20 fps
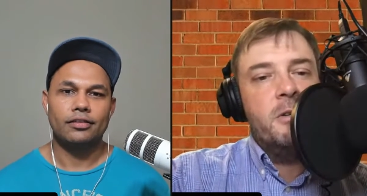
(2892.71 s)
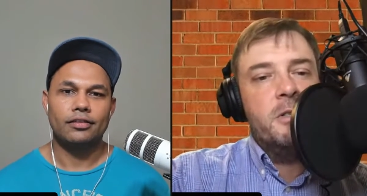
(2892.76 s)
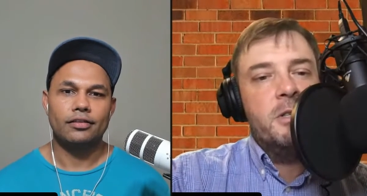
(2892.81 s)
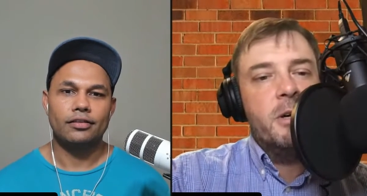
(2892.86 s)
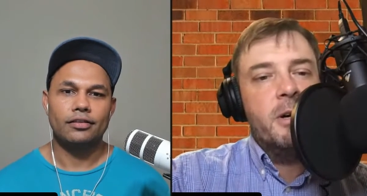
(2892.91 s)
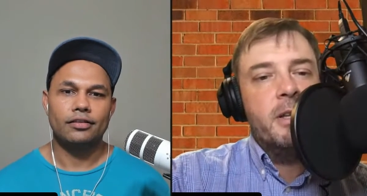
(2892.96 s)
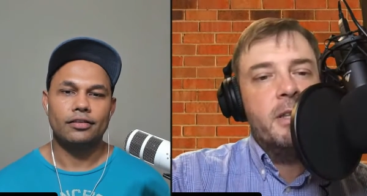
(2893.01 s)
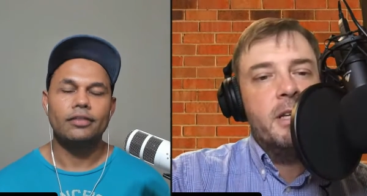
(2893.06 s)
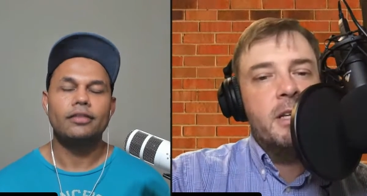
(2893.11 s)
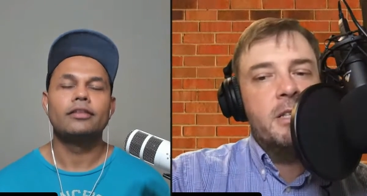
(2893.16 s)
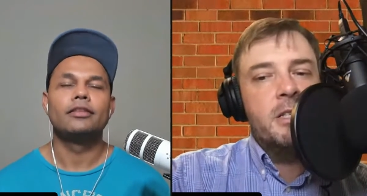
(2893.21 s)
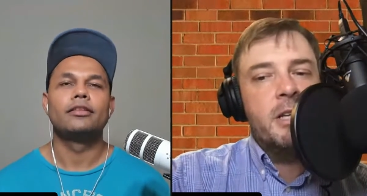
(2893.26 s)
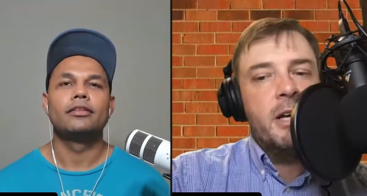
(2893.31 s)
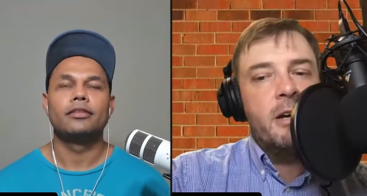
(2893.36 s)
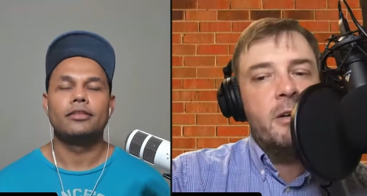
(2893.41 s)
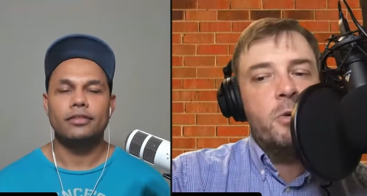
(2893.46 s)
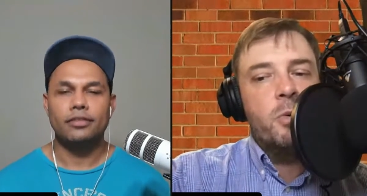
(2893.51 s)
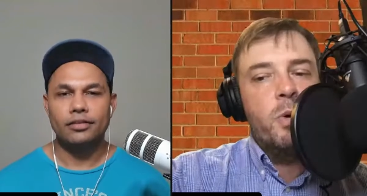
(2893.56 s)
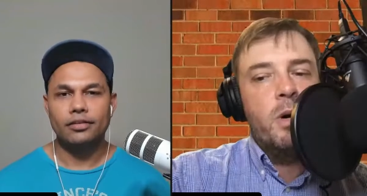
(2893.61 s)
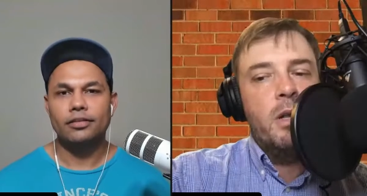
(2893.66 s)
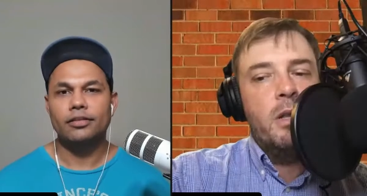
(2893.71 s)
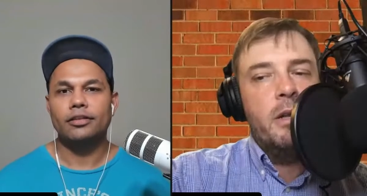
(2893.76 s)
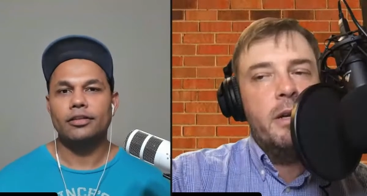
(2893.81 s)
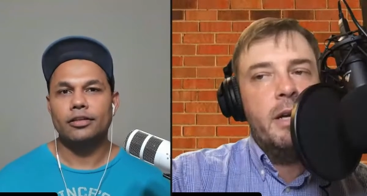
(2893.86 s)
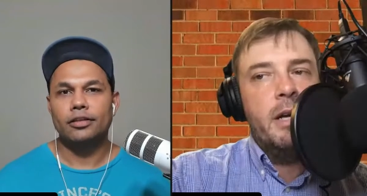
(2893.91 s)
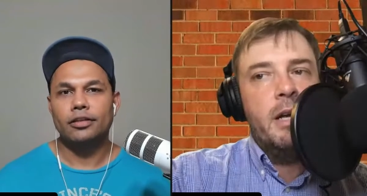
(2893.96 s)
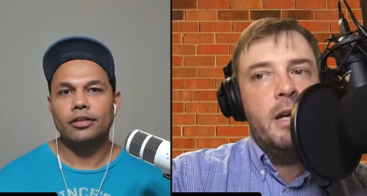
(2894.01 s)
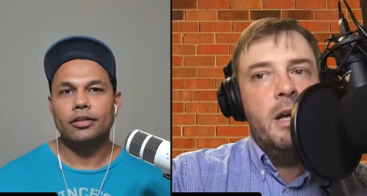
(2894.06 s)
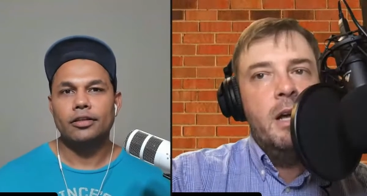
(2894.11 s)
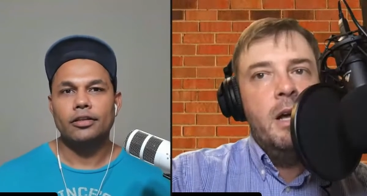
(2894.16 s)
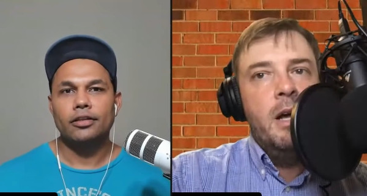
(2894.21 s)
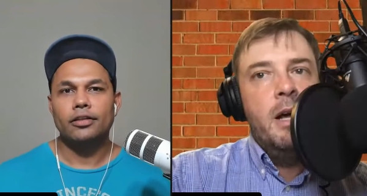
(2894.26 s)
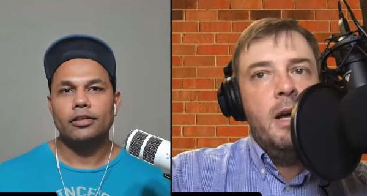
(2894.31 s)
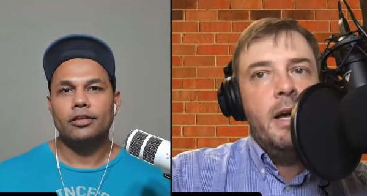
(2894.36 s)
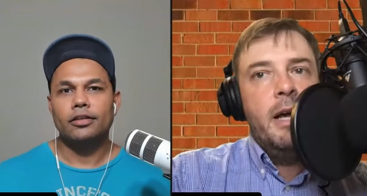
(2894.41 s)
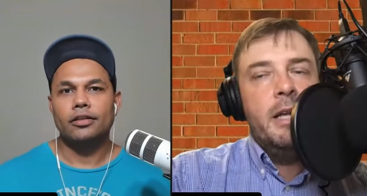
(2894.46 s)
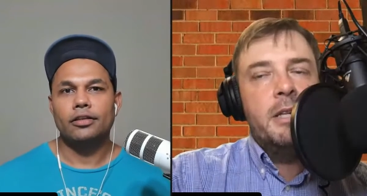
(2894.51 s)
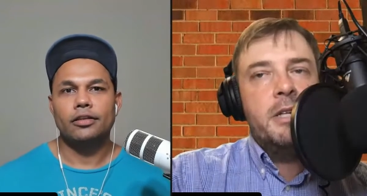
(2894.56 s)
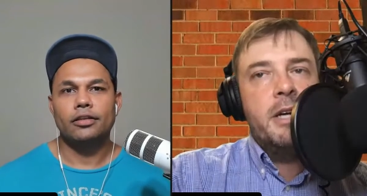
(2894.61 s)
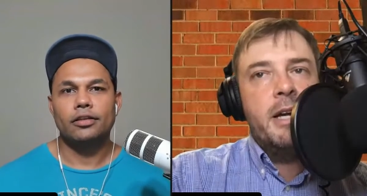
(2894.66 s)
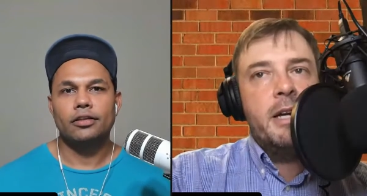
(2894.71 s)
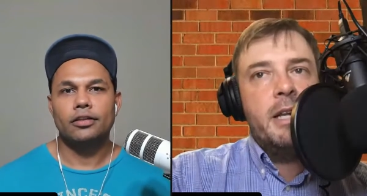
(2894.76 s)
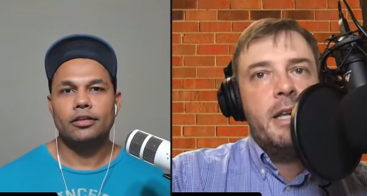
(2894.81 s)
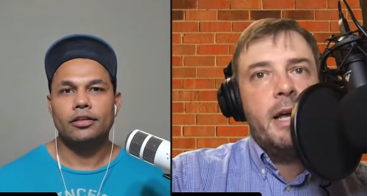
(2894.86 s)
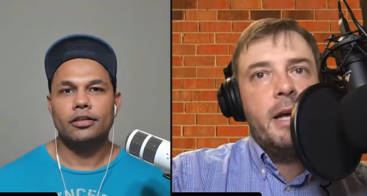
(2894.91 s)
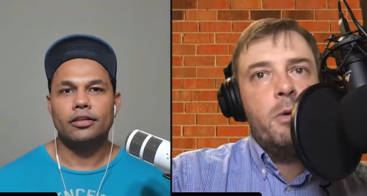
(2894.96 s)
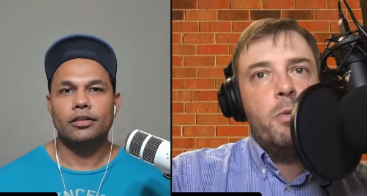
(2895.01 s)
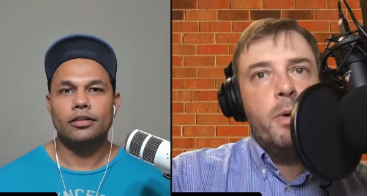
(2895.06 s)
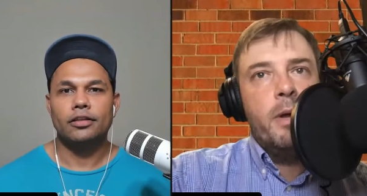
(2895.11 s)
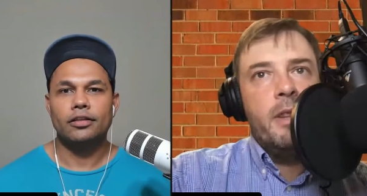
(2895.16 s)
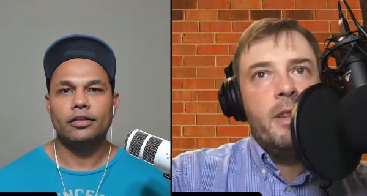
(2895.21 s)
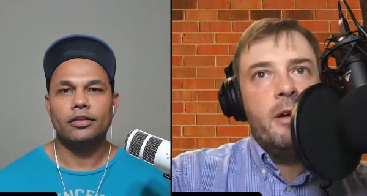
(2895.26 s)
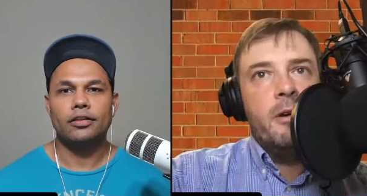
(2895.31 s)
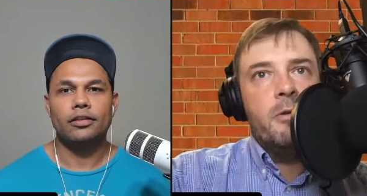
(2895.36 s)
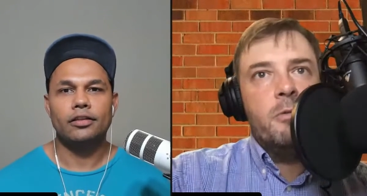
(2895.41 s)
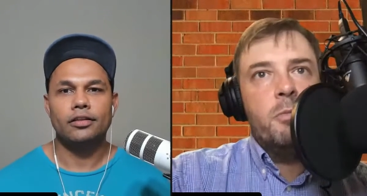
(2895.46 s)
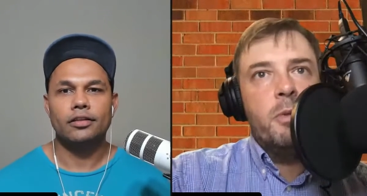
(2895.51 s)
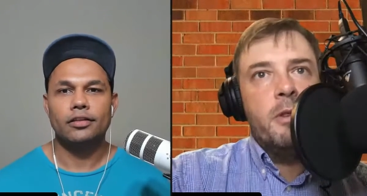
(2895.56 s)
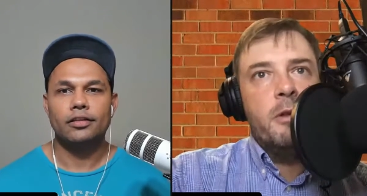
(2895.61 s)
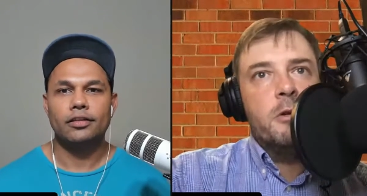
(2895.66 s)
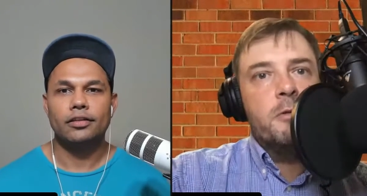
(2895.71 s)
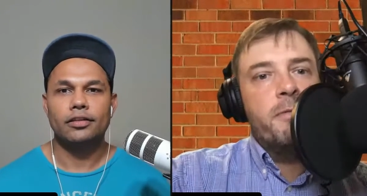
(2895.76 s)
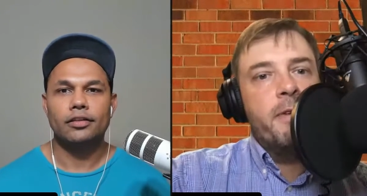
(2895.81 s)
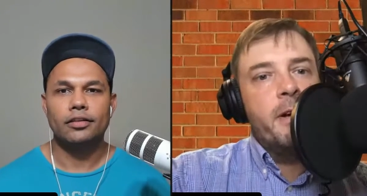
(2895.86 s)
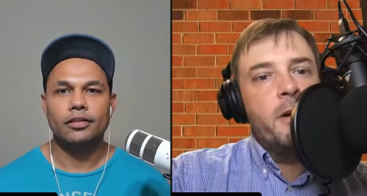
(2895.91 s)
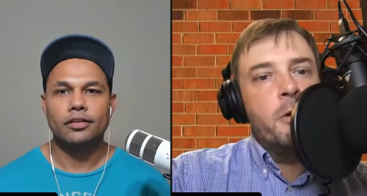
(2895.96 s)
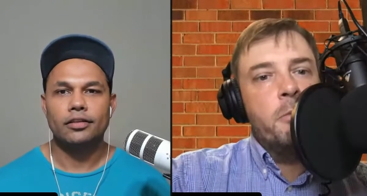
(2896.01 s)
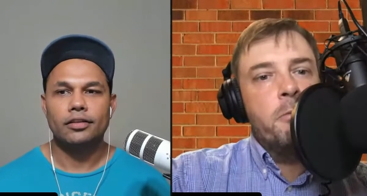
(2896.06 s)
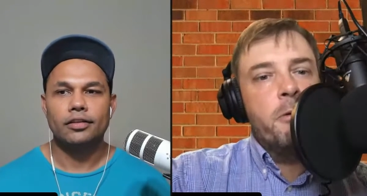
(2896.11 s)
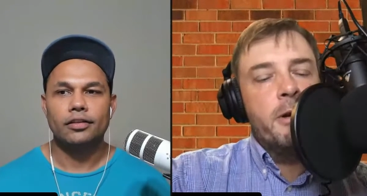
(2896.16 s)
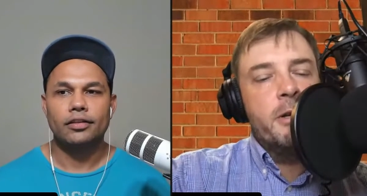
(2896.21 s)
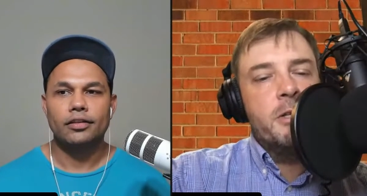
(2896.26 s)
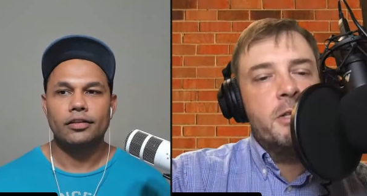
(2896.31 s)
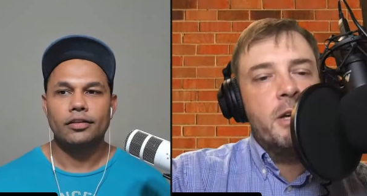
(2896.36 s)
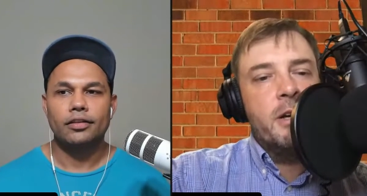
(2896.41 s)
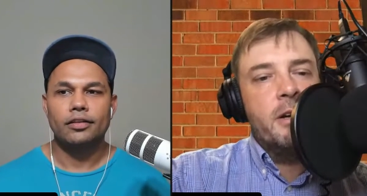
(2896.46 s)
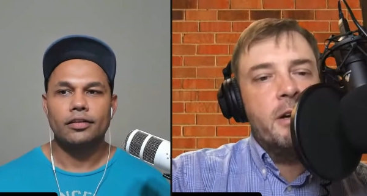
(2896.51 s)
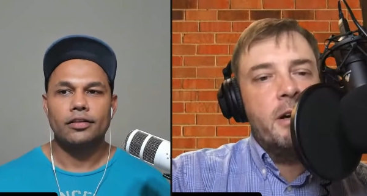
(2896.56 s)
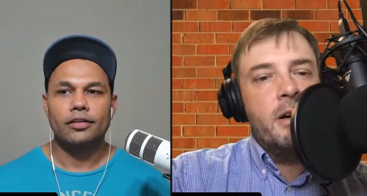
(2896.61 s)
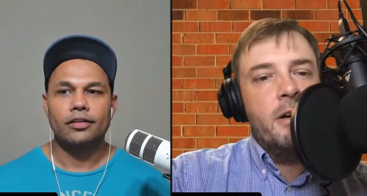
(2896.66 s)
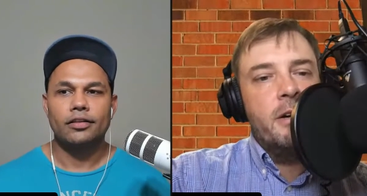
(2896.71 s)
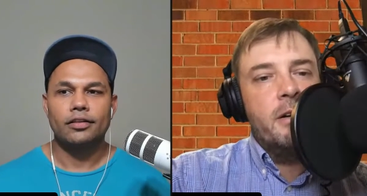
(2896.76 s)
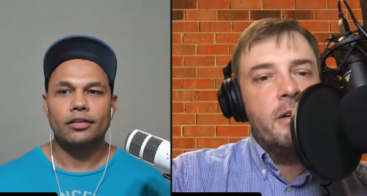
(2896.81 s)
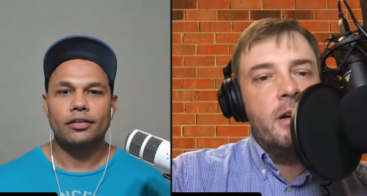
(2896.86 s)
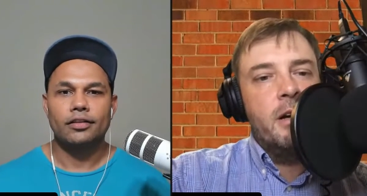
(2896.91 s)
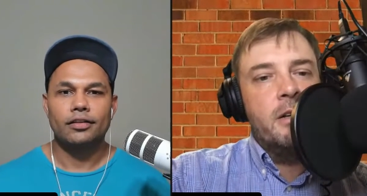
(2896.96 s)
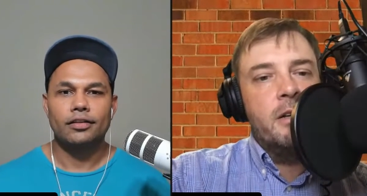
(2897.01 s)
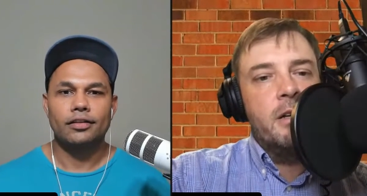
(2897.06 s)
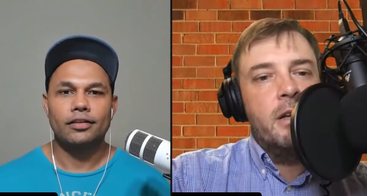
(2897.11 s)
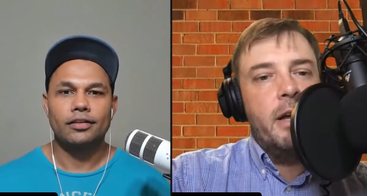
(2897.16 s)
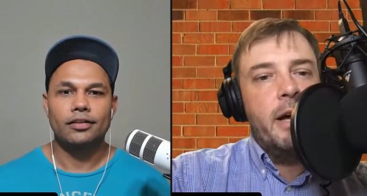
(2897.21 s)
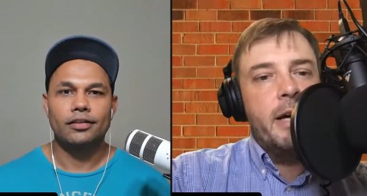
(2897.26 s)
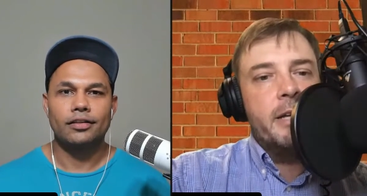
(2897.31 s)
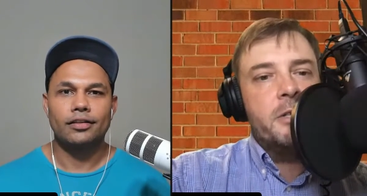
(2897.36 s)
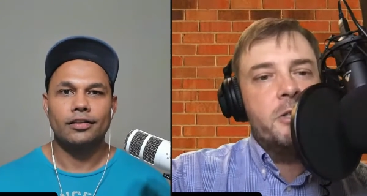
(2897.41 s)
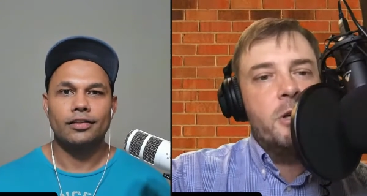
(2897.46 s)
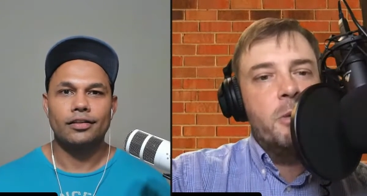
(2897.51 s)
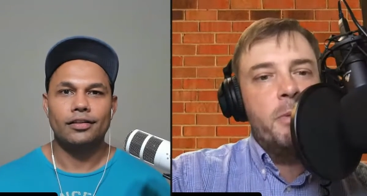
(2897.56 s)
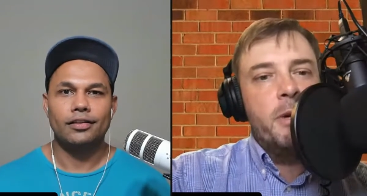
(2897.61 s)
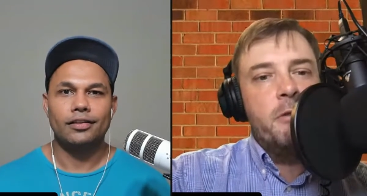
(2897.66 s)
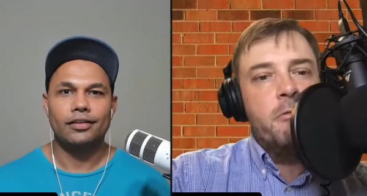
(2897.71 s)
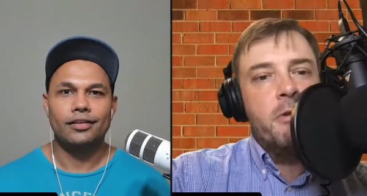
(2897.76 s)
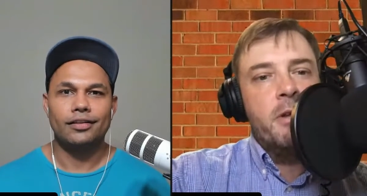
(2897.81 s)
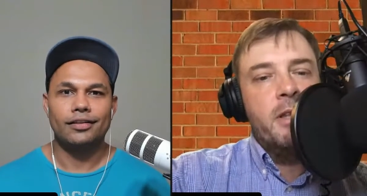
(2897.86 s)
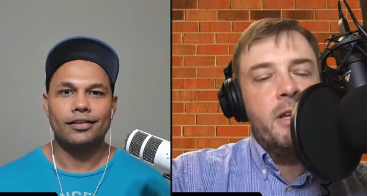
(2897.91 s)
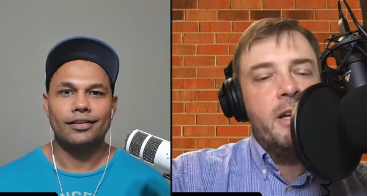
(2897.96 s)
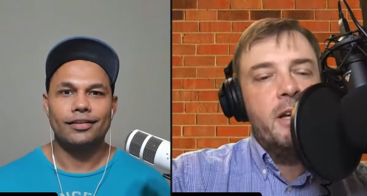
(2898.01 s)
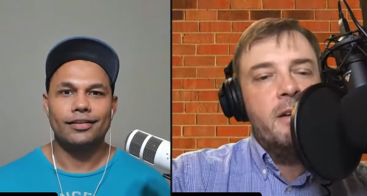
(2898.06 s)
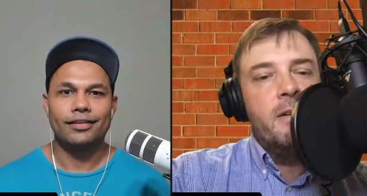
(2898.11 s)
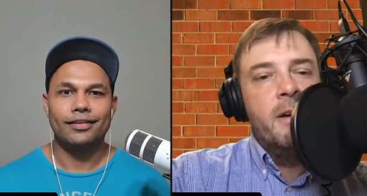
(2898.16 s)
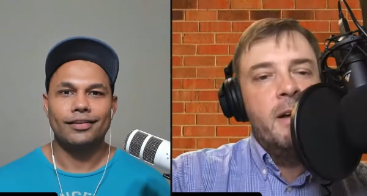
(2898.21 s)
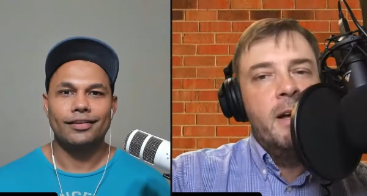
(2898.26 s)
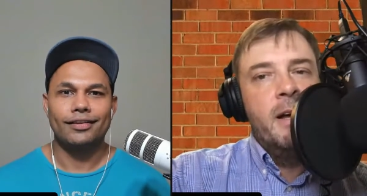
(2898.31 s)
Speaker 1: So I think sound quality, it's kind of like when there, when there's fingerprints on a, on a, on glass, nobody really,